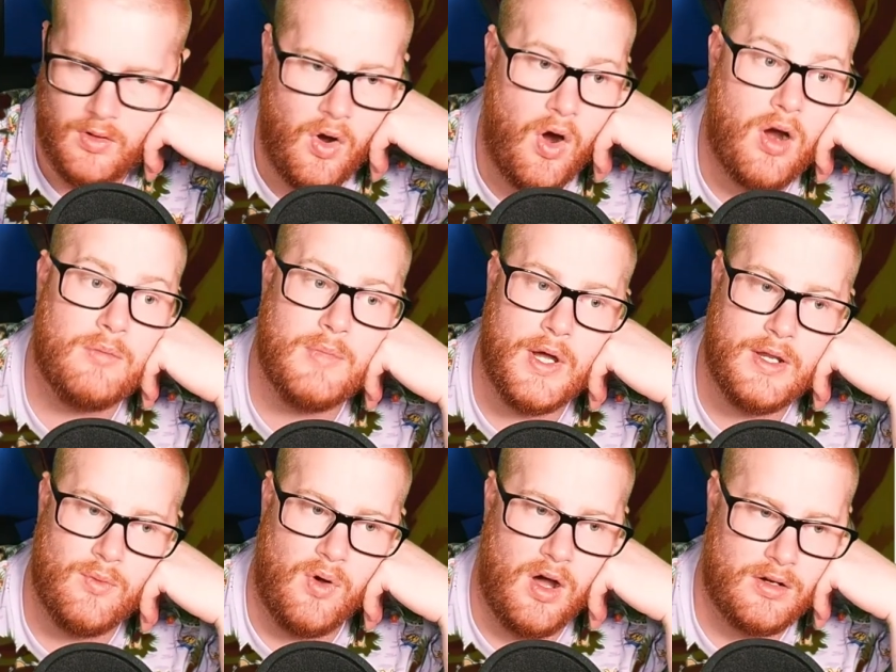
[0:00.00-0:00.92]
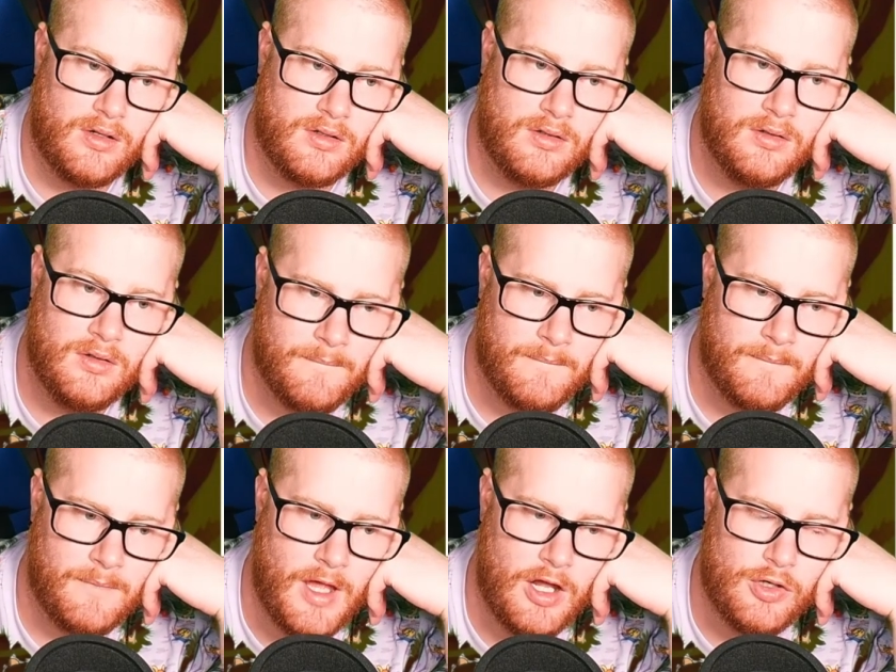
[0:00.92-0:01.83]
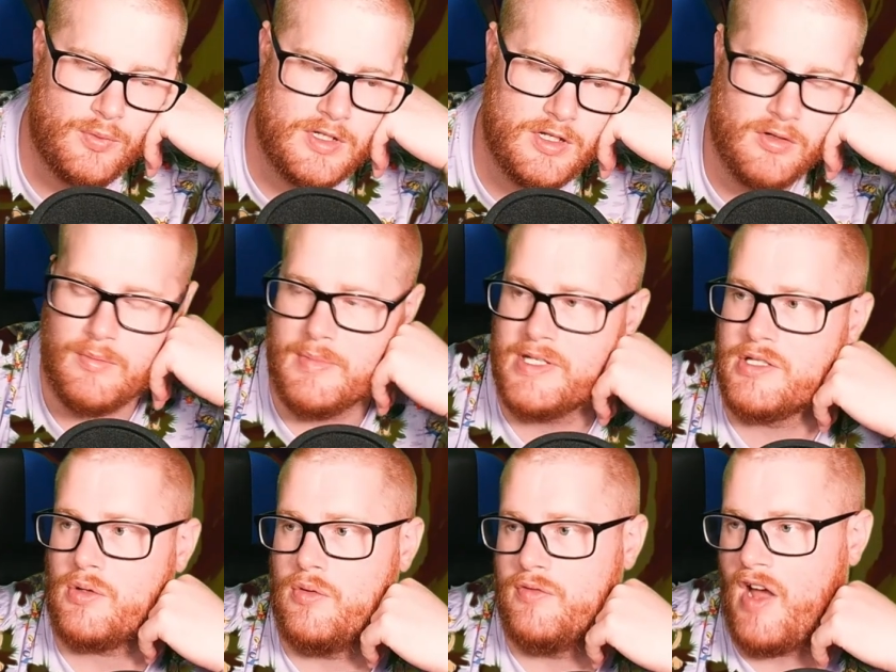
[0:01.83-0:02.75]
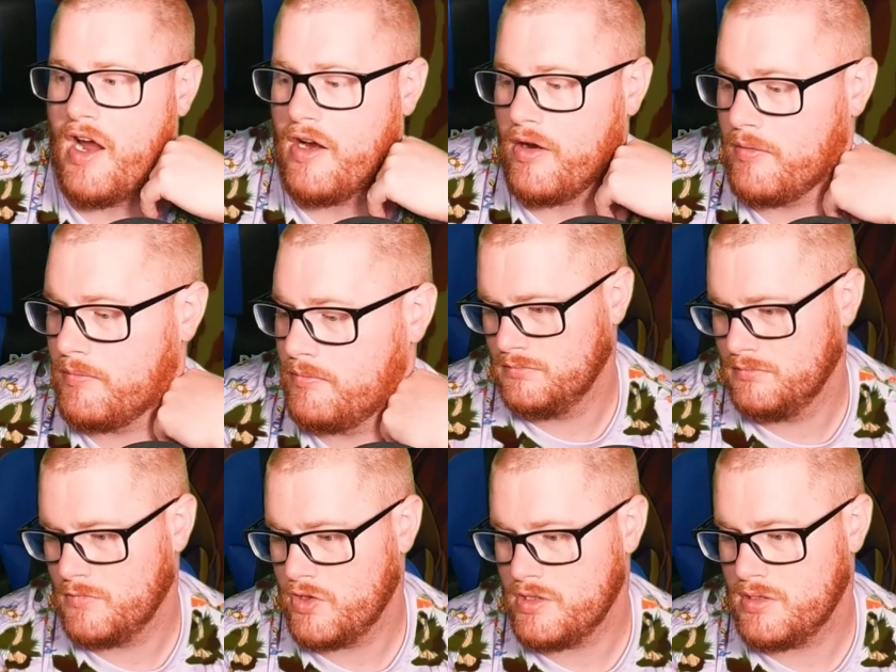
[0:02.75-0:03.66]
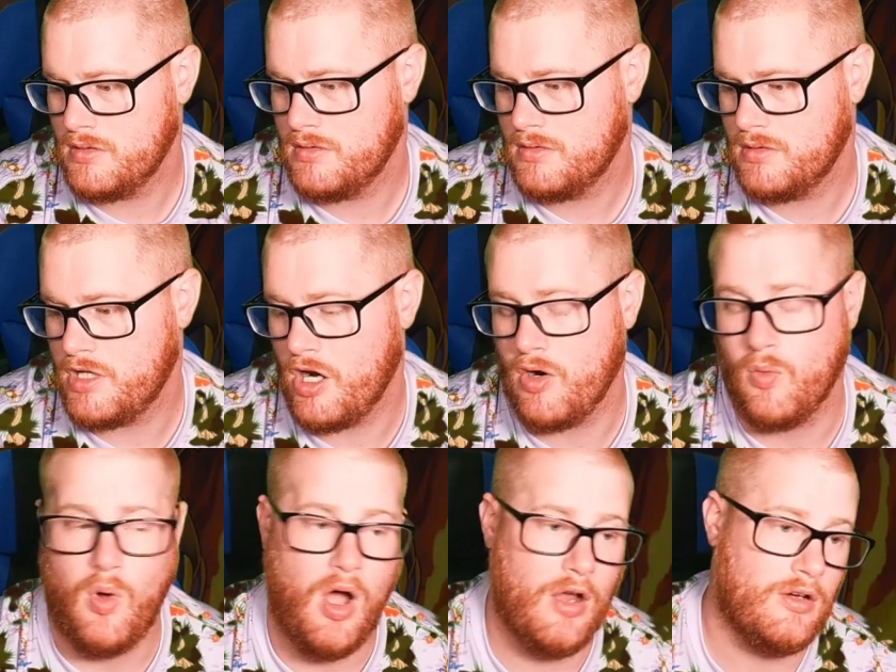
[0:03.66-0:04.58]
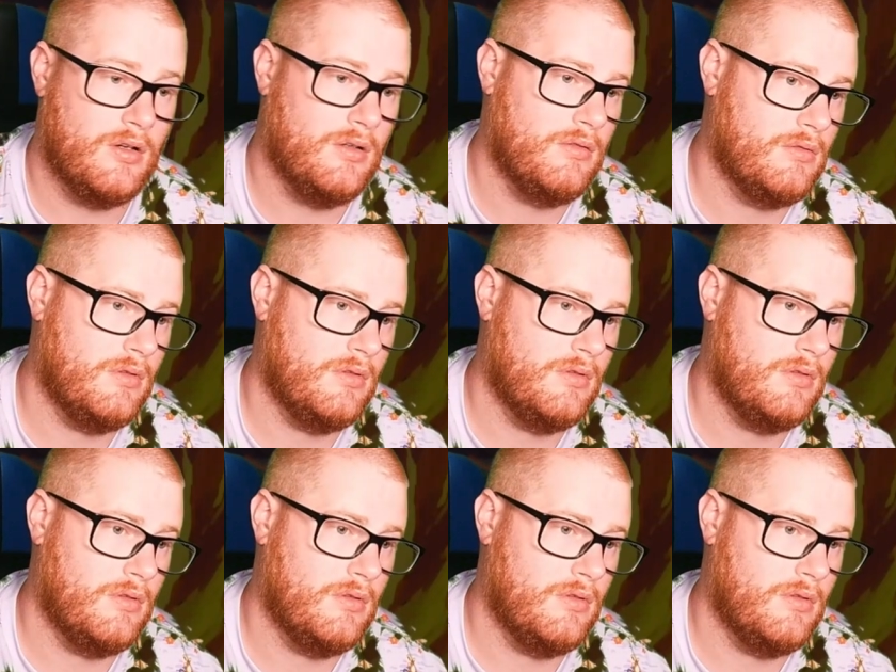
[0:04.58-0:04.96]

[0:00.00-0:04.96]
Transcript: Or Muddy Water. How do we deal with Mystical Fire? Tera Water.